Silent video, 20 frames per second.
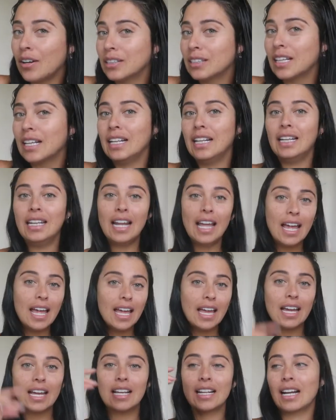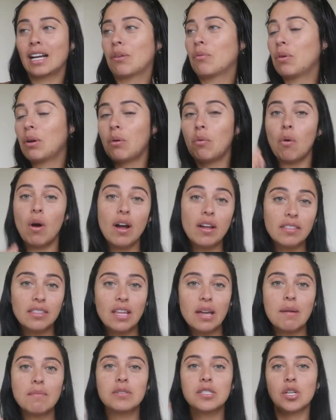on the leg, like we want
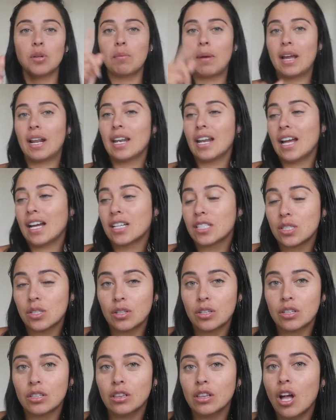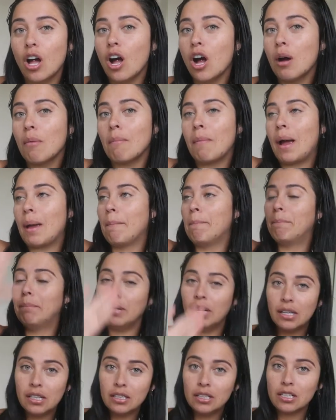them, so my legs look long, my
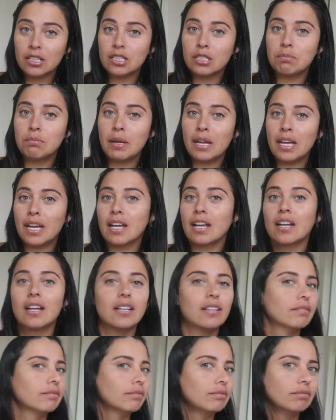butt looks big.